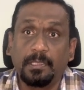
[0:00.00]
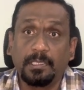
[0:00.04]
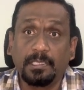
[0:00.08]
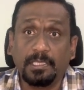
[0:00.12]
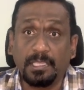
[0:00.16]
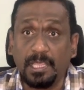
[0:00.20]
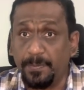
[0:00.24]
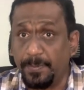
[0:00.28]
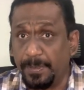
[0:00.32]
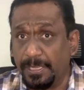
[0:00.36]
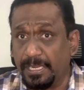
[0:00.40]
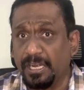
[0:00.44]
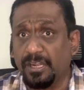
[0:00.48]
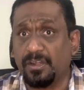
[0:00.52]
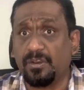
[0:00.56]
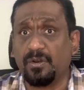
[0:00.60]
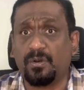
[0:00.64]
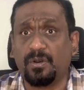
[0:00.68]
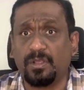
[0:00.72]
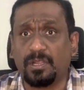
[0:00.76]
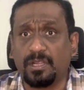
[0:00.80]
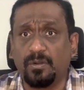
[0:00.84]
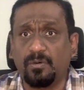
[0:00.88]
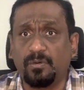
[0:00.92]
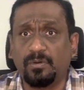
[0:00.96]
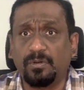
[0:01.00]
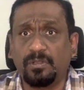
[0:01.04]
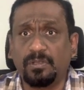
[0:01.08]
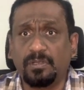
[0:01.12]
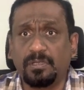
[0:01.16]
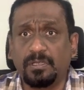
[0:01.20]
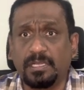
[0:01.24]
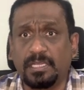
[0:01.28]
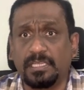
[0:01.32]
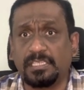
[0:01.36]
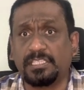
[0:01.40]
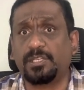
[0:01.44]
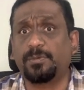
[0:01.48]
AP control
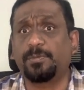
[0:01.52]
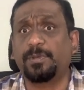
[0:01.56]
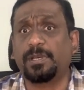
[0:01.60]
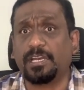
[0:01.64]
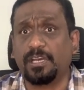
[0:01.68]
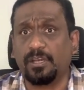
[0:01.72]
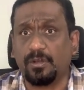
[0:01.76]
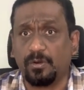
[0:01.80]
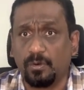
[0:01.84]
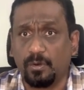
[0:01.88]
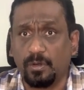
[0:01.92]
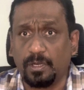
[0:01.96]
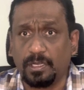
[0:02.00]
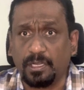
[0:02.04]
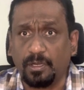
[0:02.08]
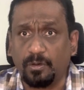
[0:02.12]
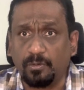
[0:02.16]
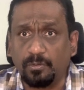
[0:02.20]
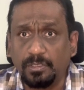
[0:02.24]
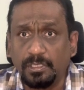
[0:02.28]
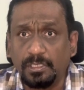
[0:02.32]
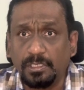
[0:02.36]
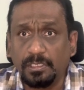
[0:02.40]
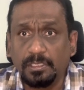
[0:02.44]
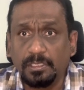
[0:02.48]
account, customer control account.